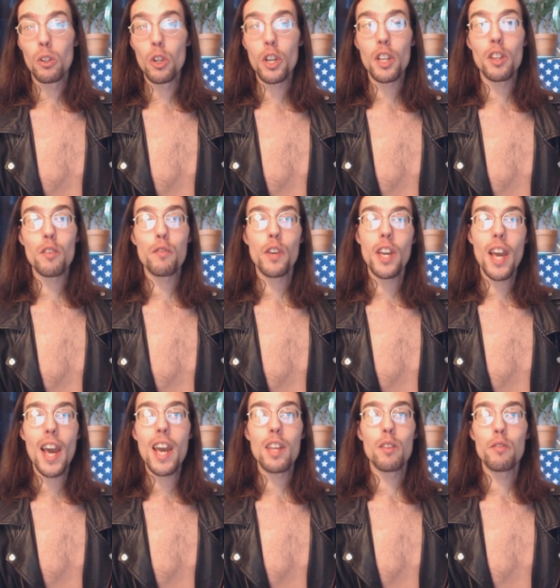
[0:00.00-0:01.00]
Look at the
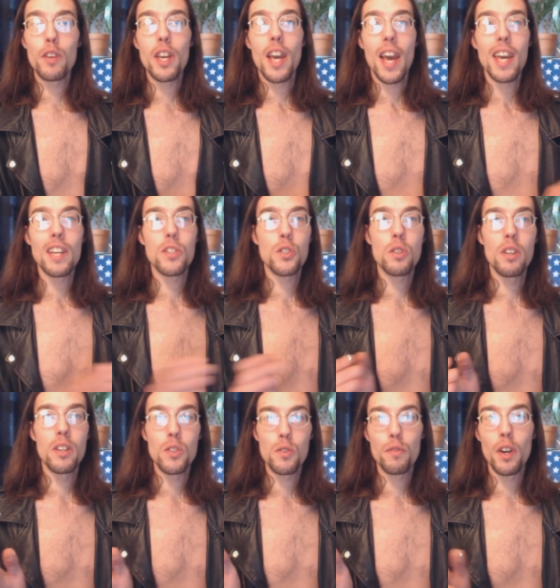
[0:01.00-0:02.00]
VA. The VA is,
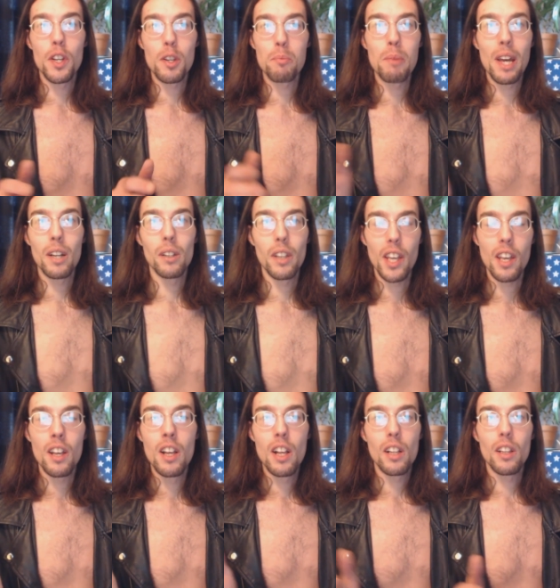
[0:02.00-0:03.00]
is
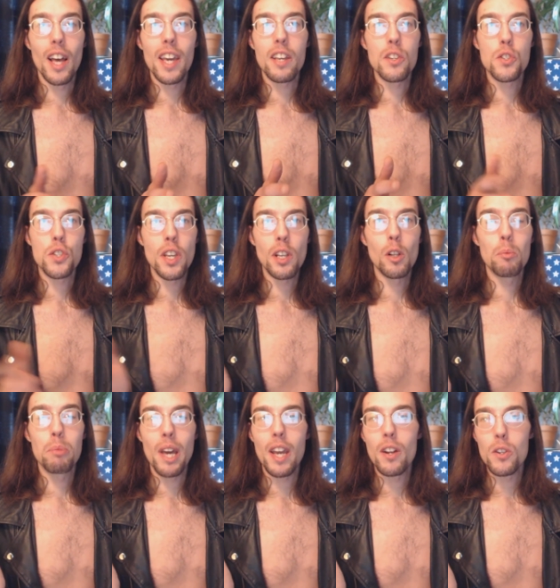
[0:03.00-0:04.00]
fundamentally like a
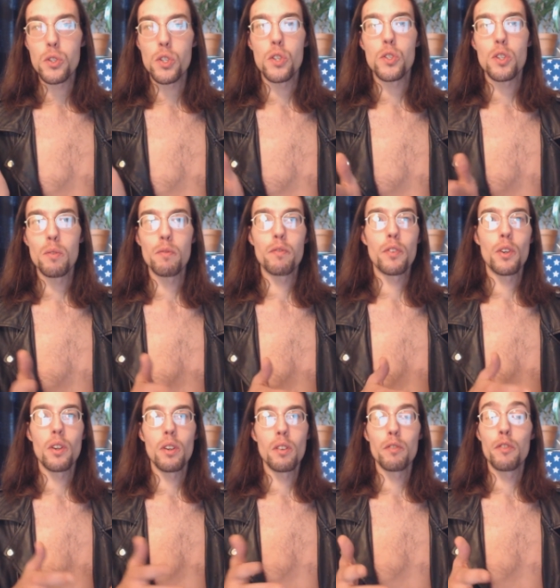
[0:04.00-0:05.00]
single payer system
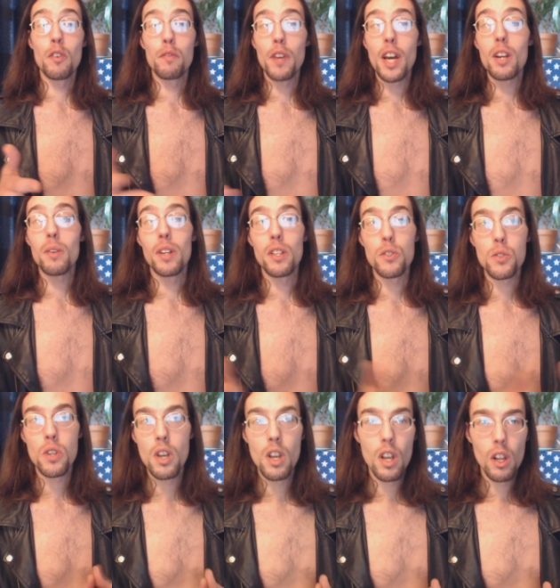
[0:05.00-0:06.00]
for, for
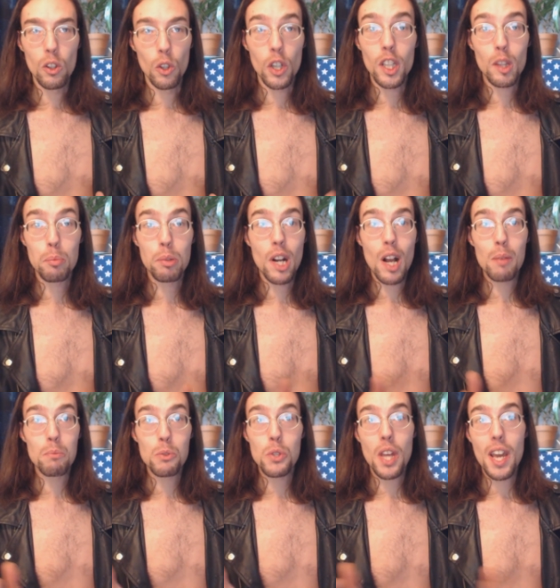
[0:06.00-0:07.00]
veterans. Look at the
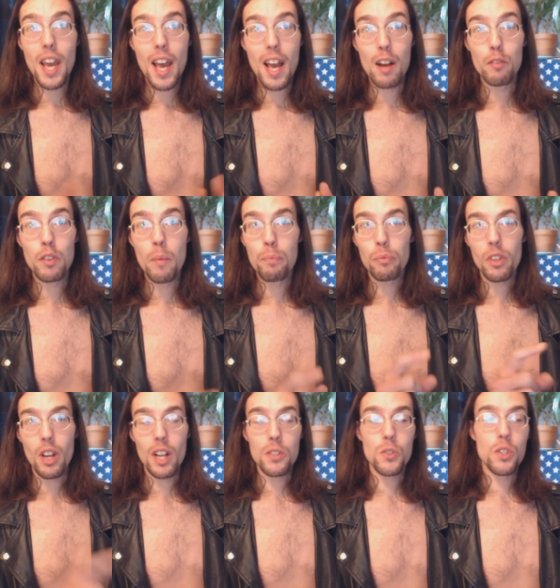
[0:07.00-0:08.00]
problems they have
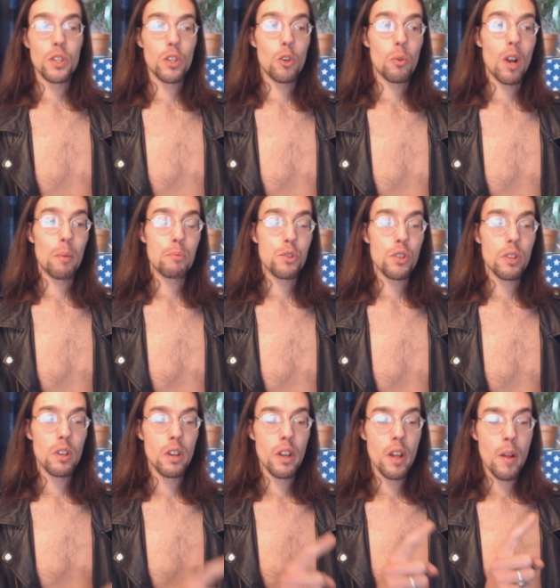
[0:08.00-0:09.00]
constant
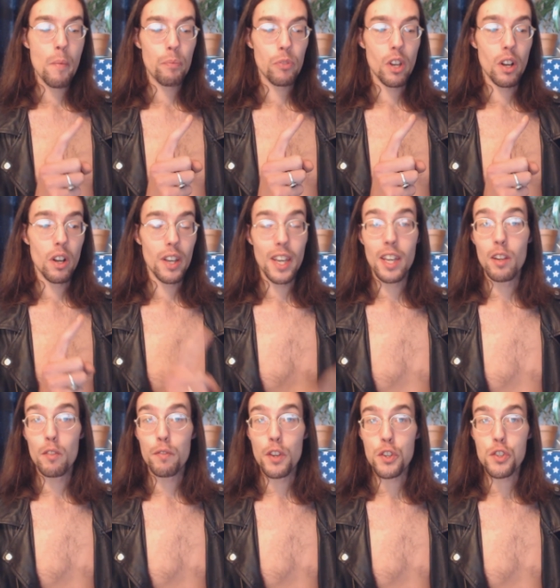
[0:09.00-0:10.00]
corruption, uh,
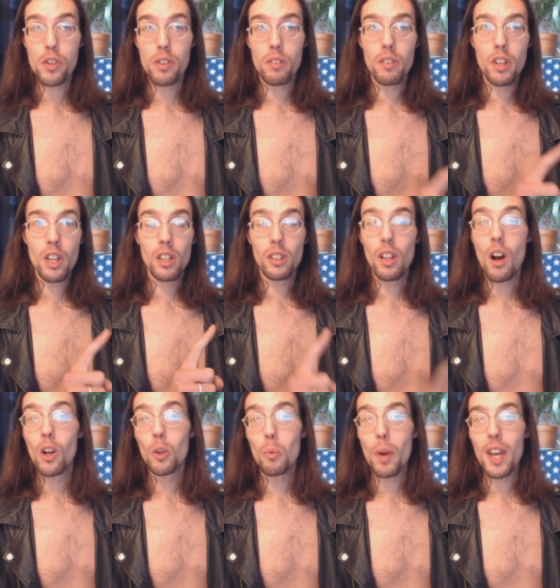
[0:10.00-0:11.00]
inefficient,
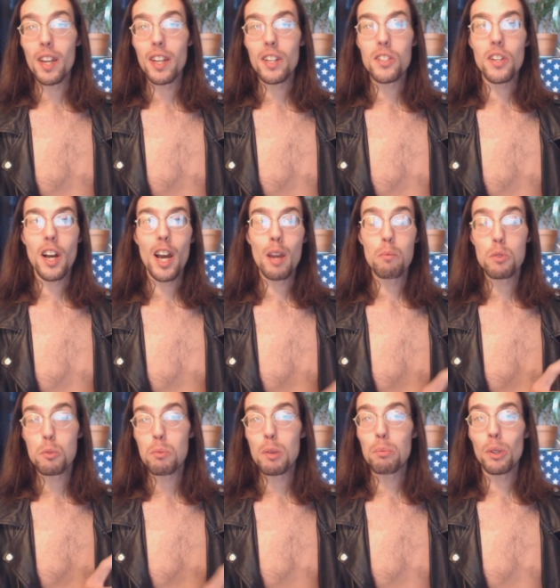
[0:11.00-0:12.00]
long waiting
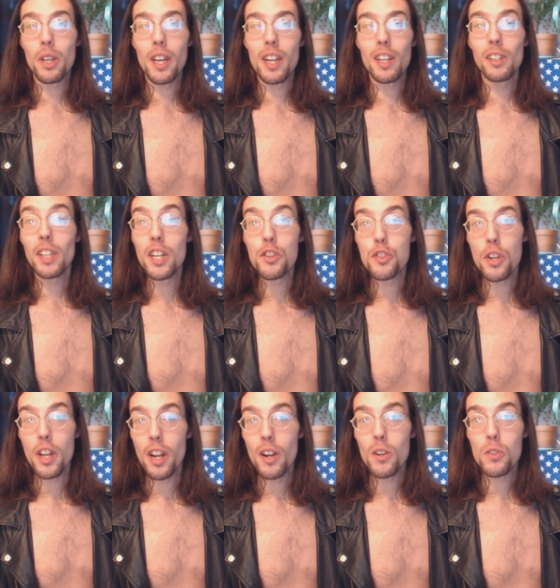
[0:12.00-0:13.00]
times, people getting
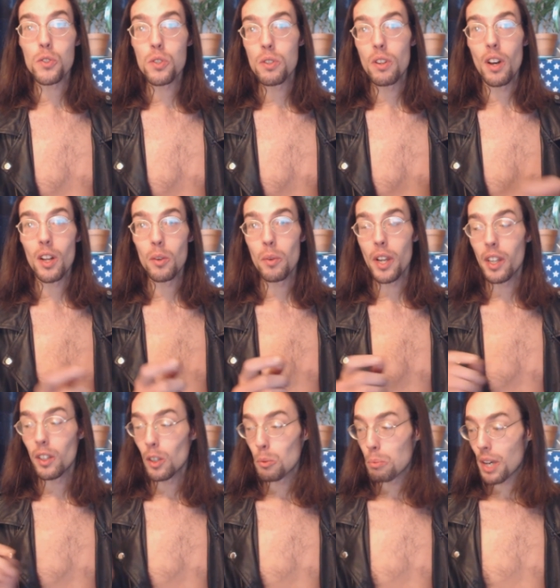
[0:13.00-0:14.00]
legionnaires on a
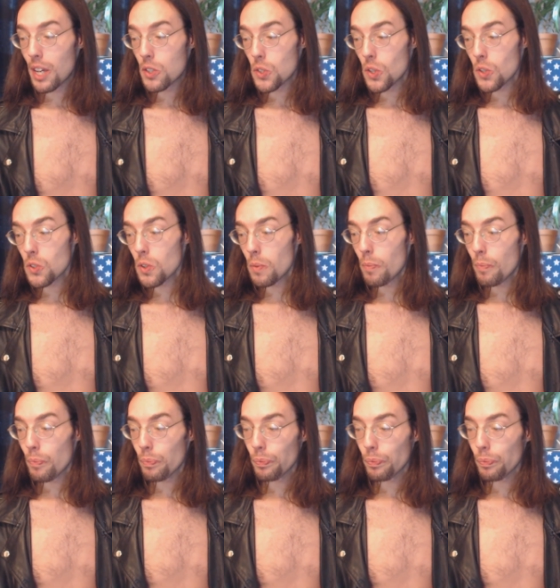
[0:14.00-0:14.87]
regular basis.